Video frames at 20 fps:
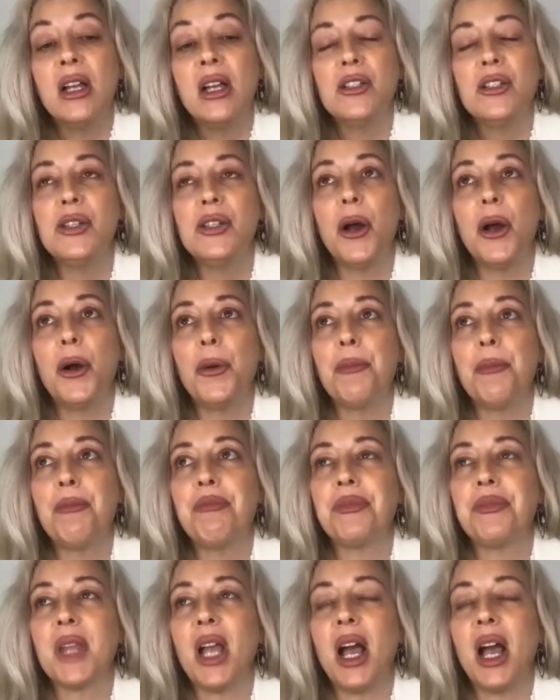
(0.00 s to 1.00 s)
So
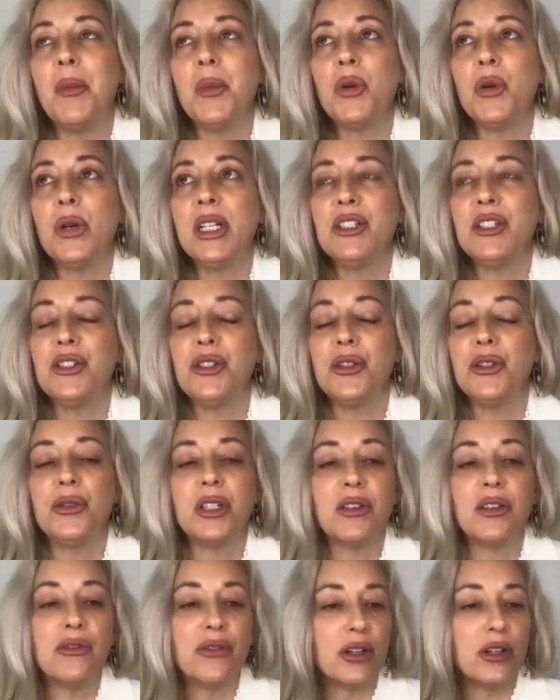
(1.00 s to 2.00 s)
I'm going to
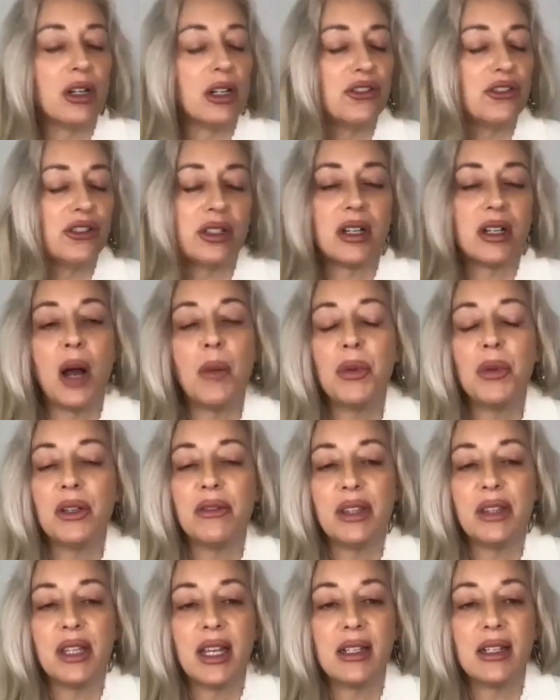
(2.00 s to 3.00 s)
defer just a couple
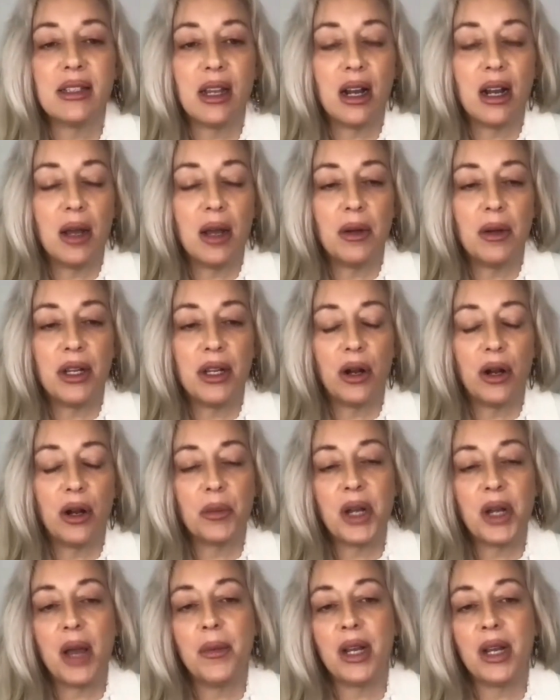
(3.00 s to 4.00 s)
of things that I'm, you know, I'm
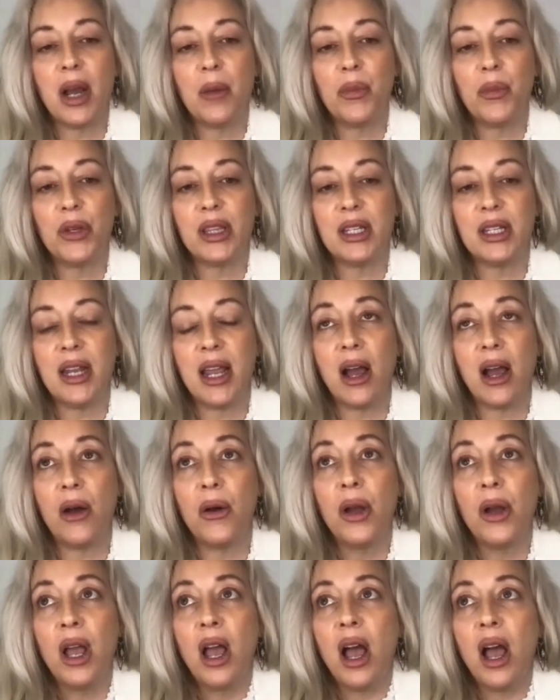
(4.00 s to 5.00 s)
coming up with
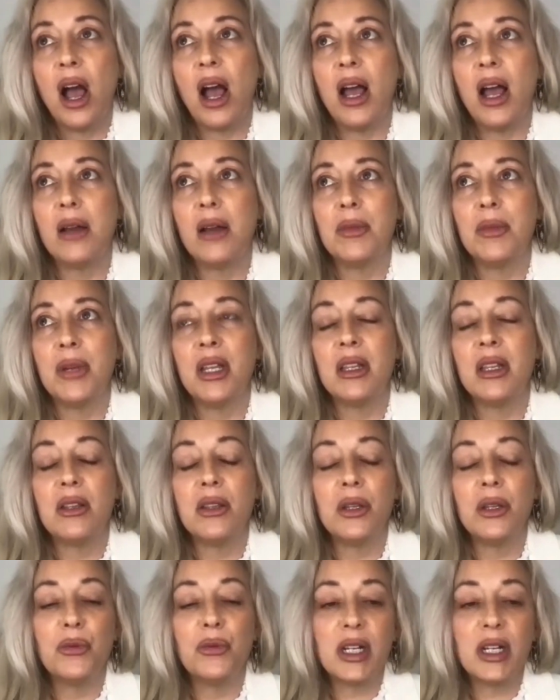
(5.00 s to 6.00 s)
now. Um,
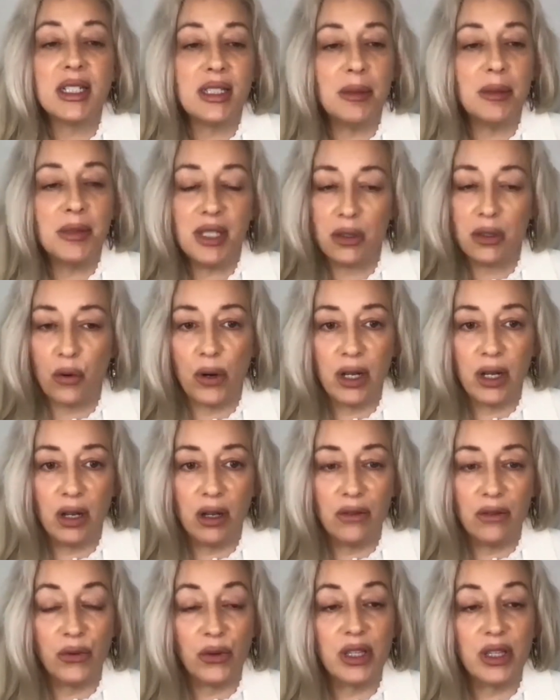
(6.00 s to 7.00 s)
the Rick Simpson
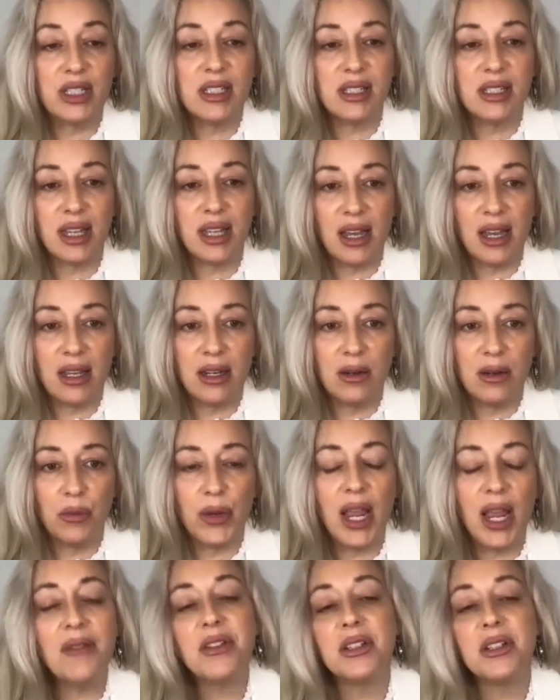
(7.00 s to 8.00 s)
oil for the skin,
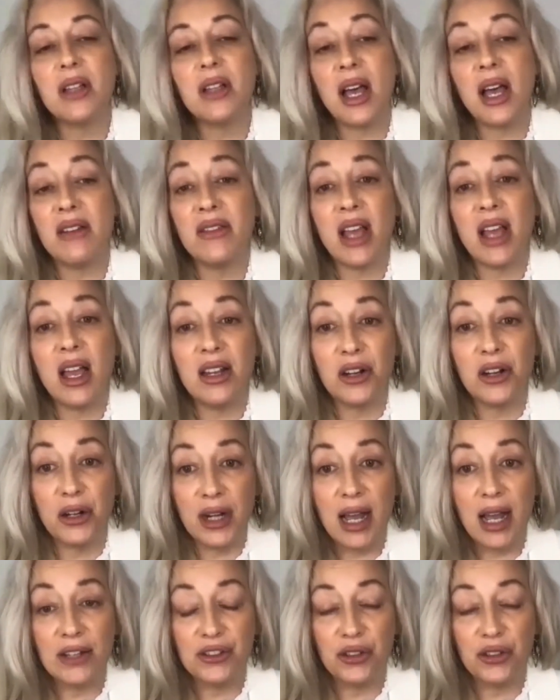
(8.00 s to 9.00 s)
we have a lot of that in our
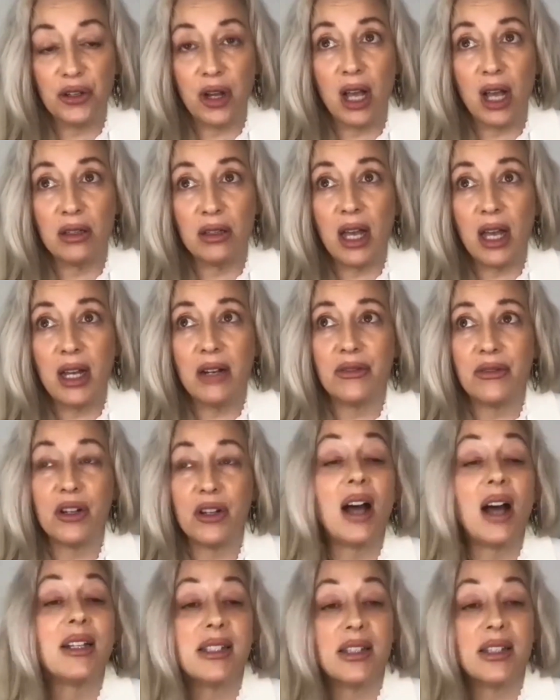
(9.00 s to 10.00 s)
natural, a lot of
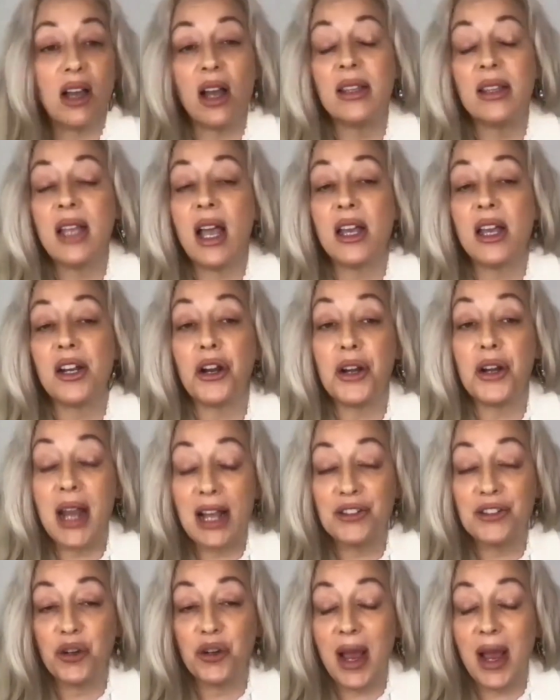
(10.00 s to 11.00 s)
content on that in our
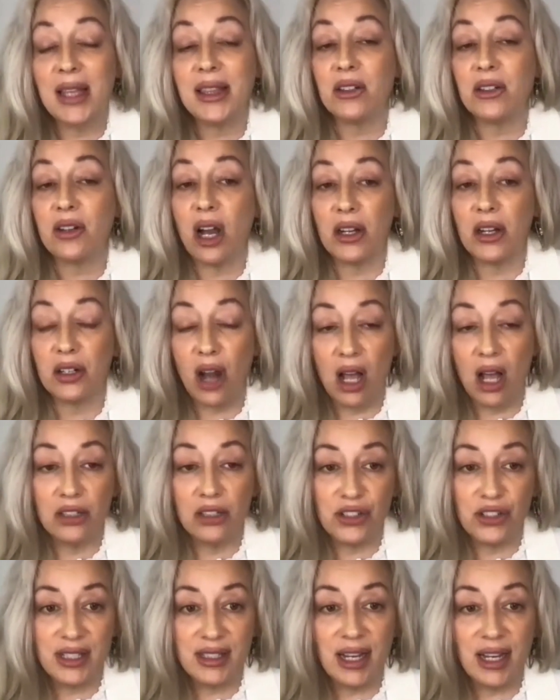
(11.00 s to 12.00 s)
naturopathic
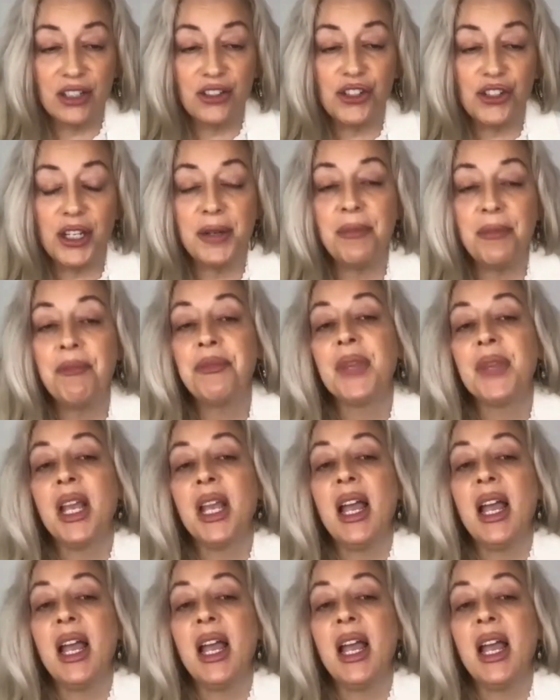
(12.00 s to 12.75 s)
oncology section.